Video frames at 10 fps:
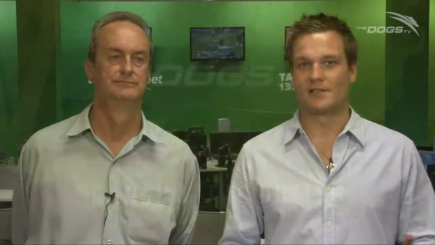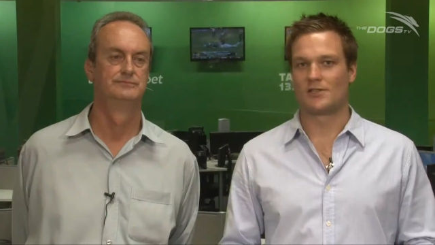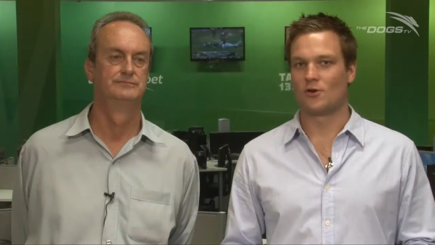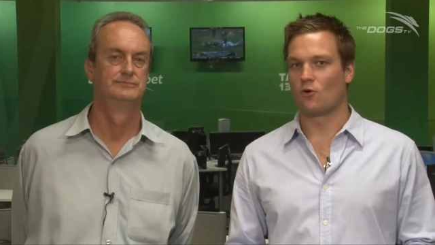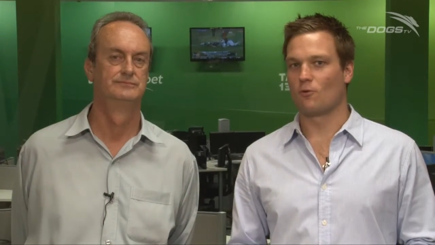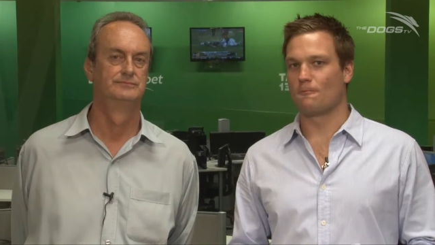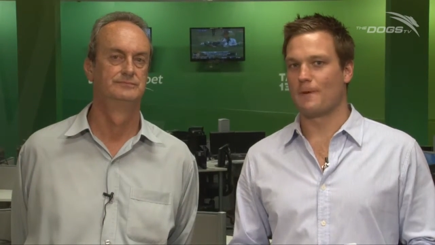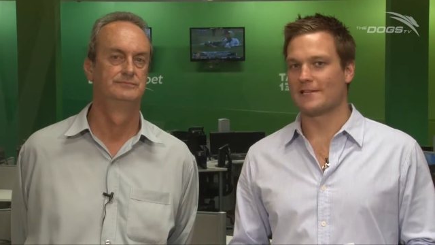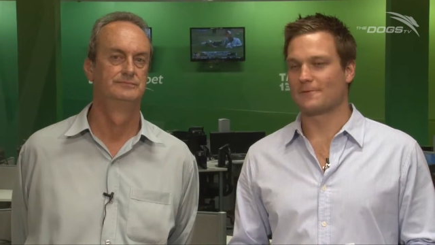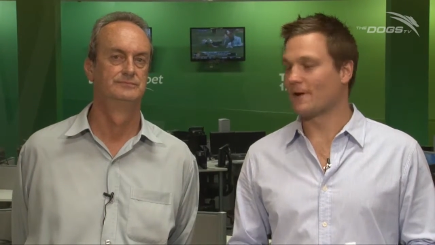Speaker 1: into your
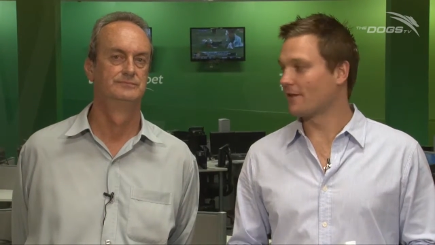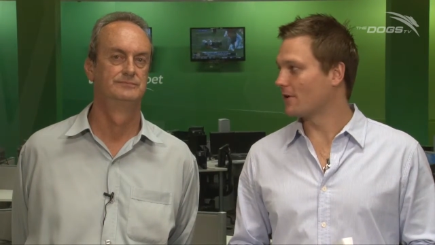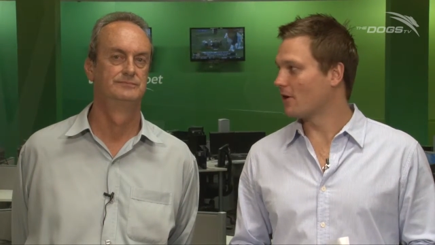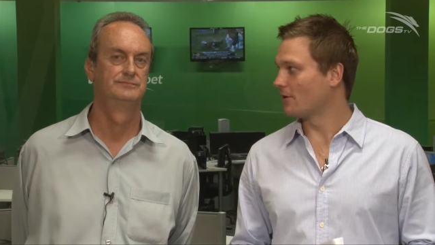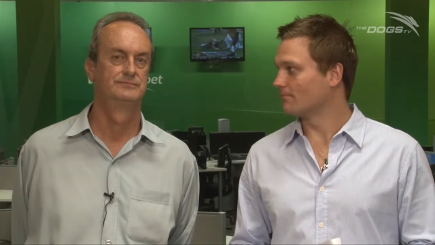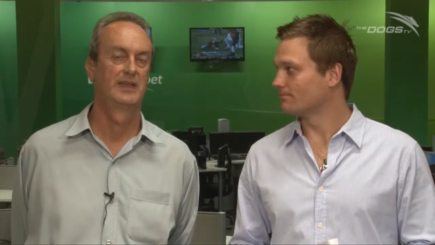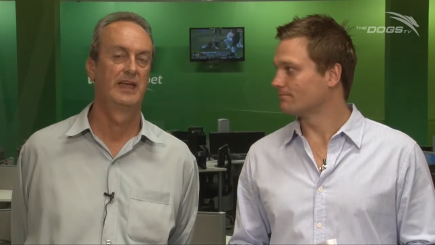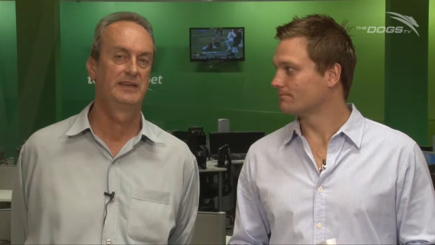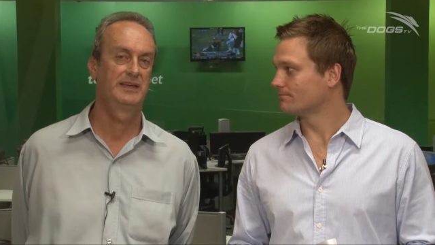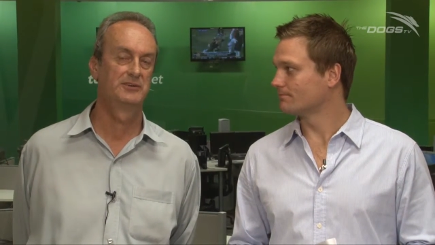best bet of the night.
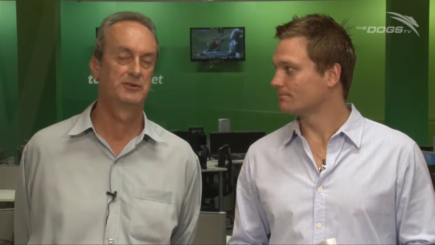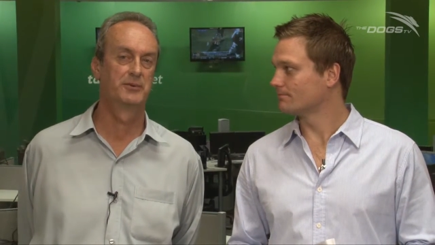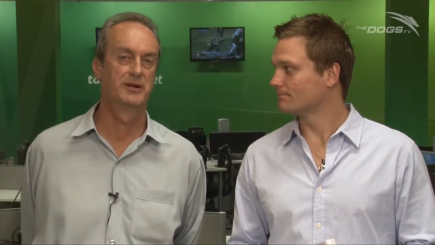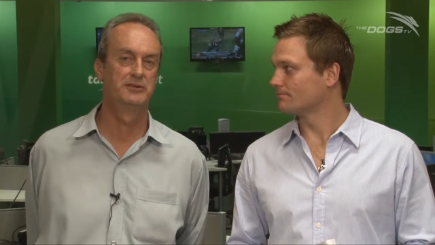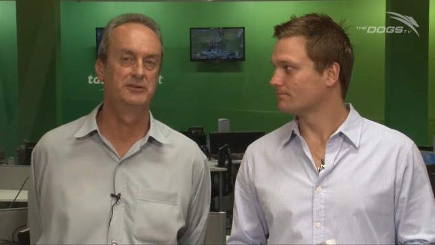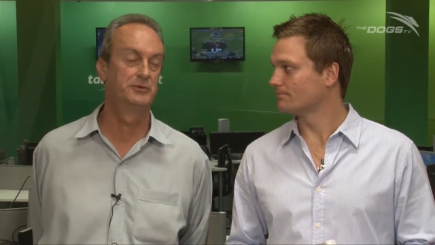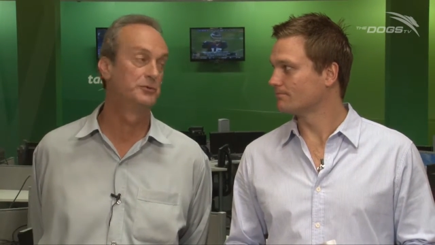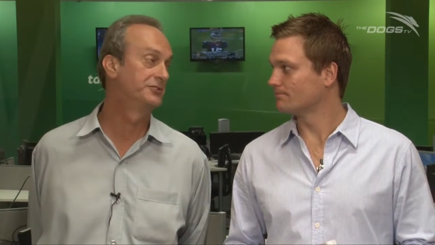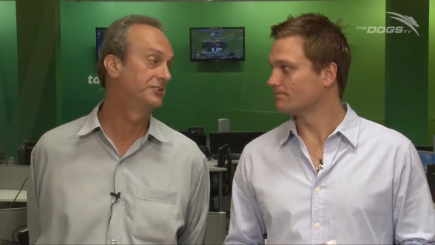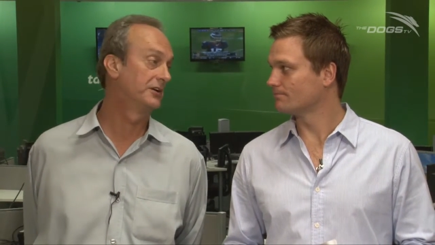
Speaker 2: Yeah, look, I'm going to lean
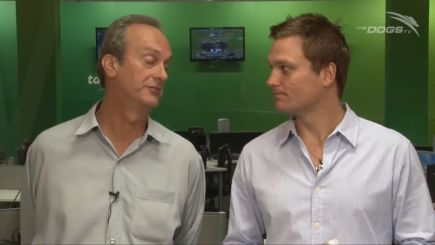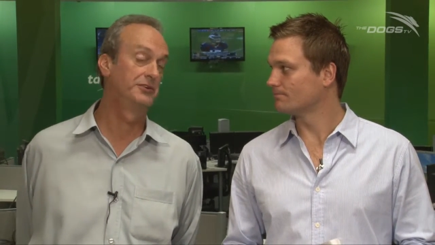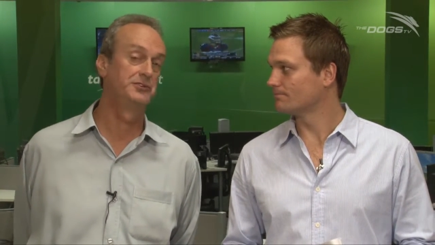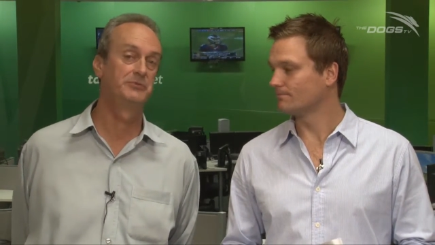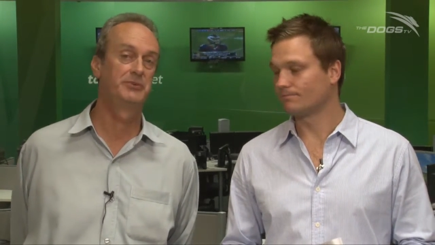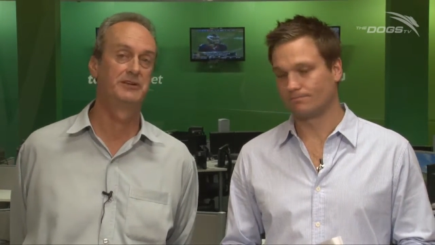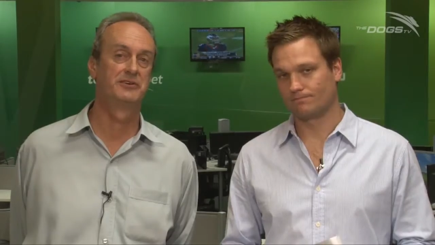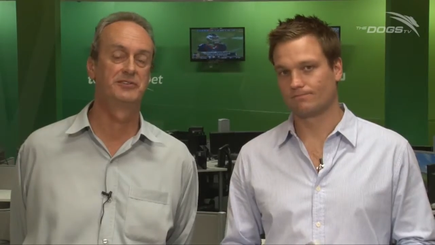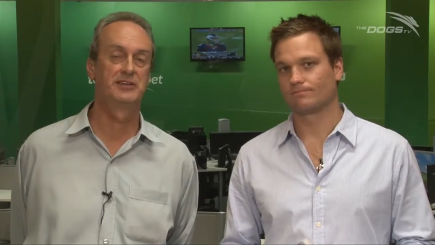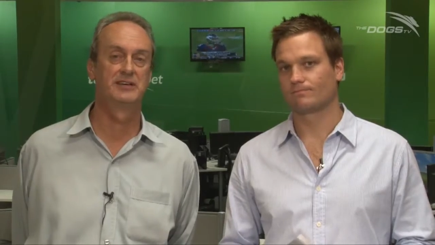towards Cold Fusion, Ben. I
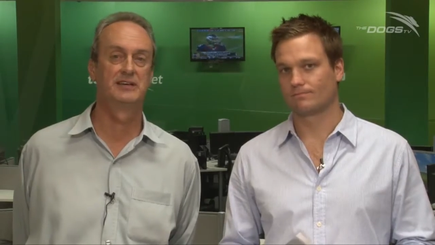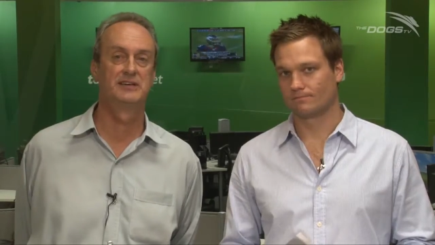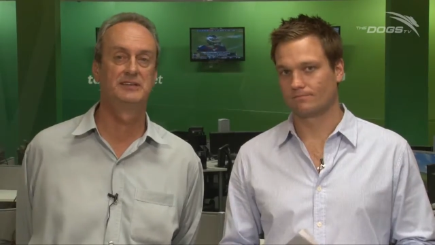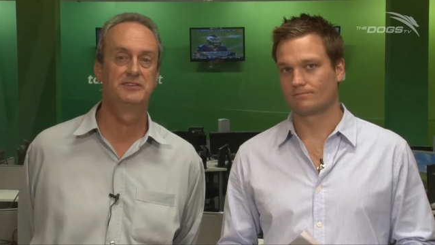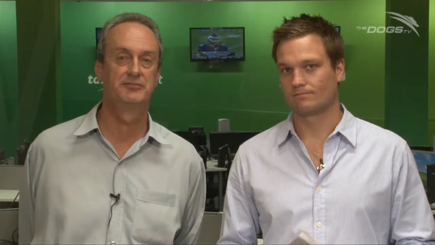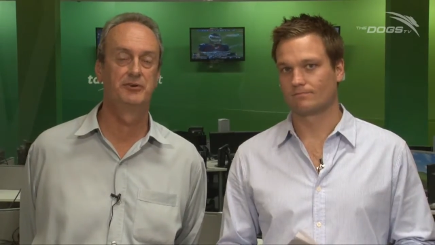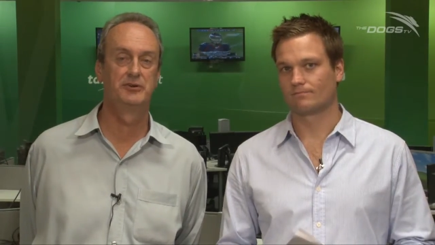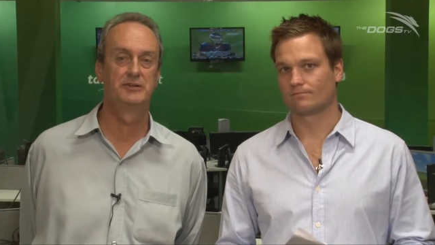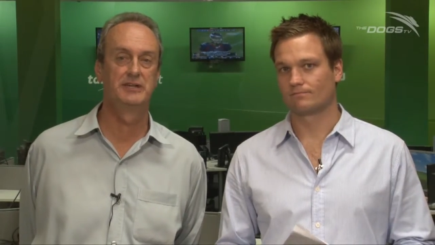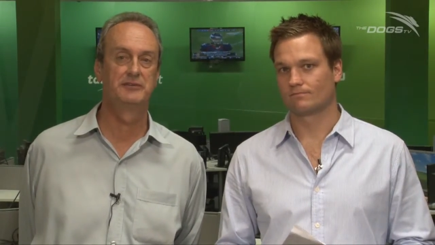think in the
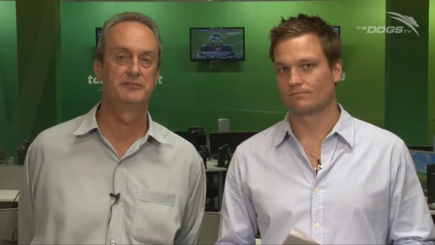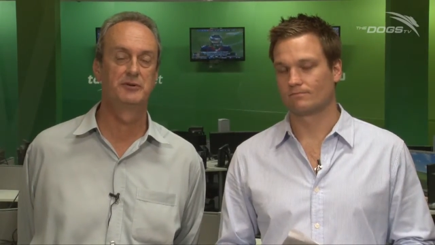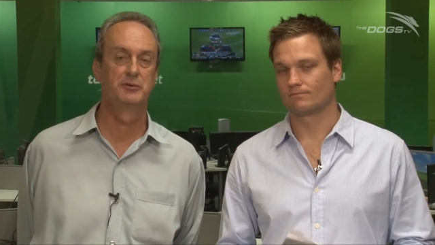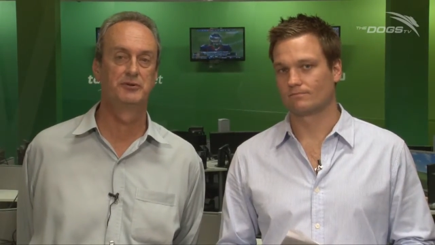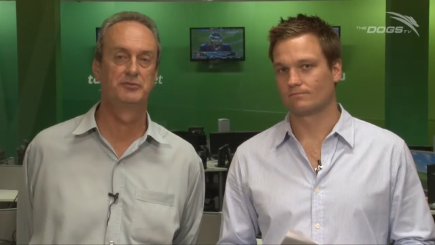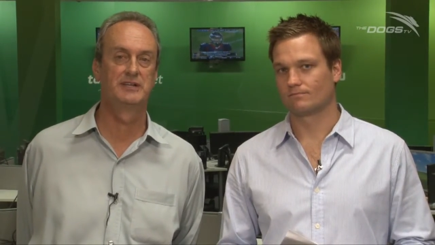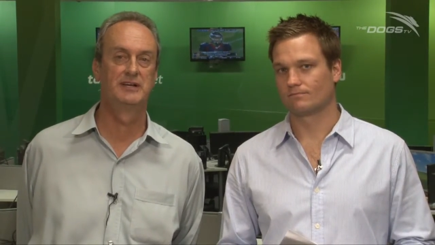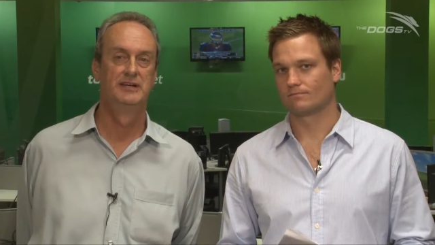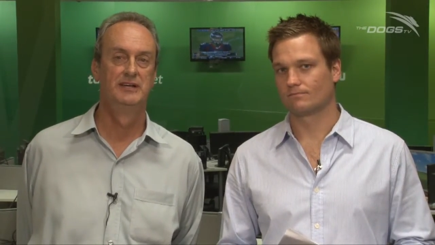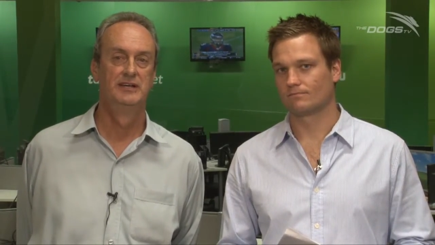final leg of the quadrilla.
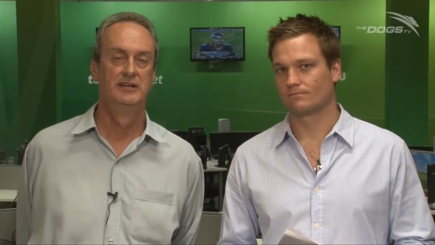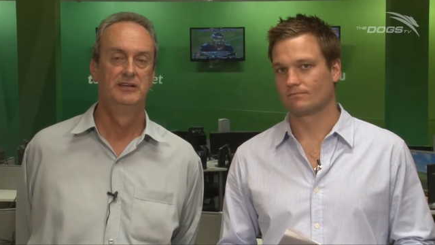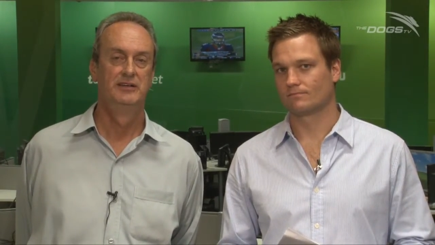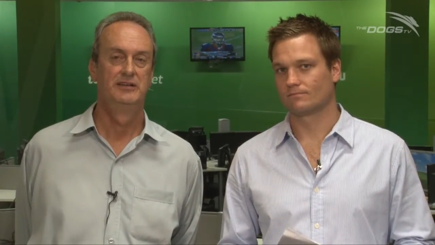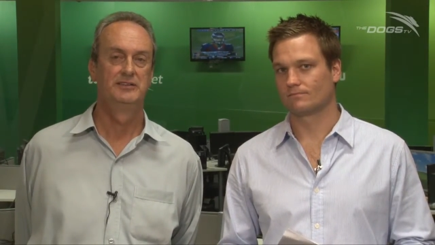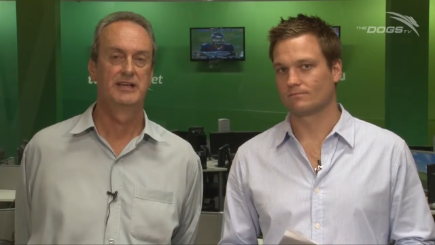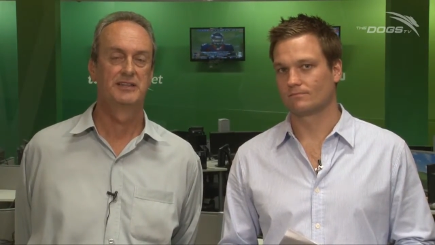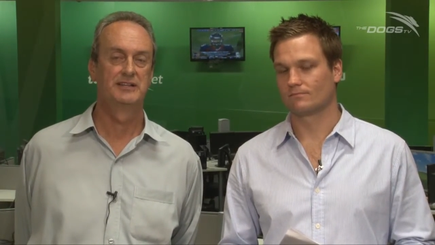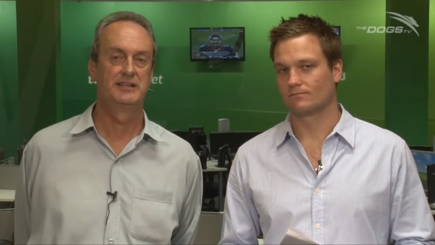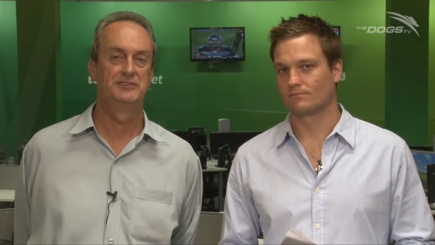The
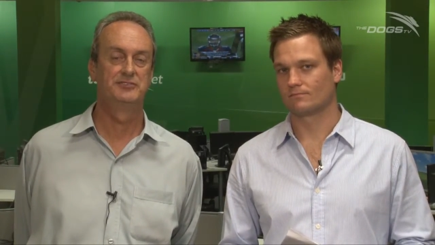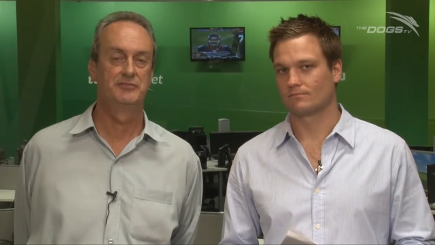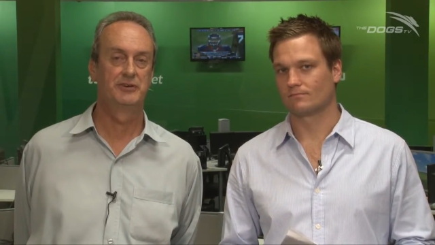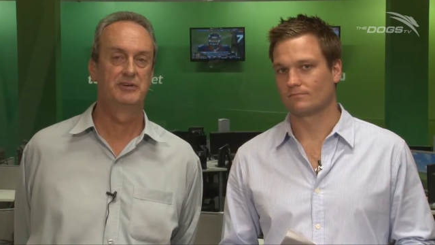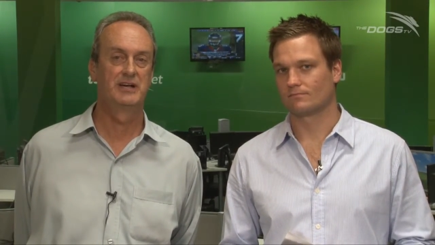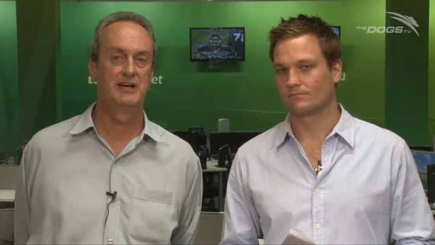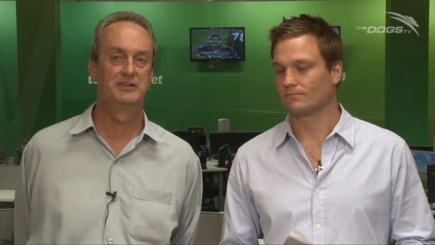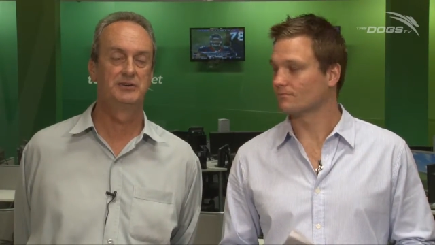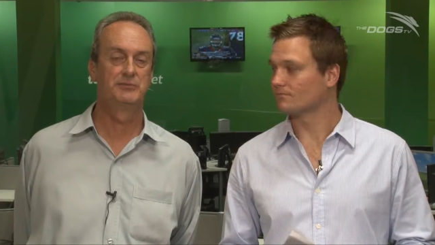other legs are very hard.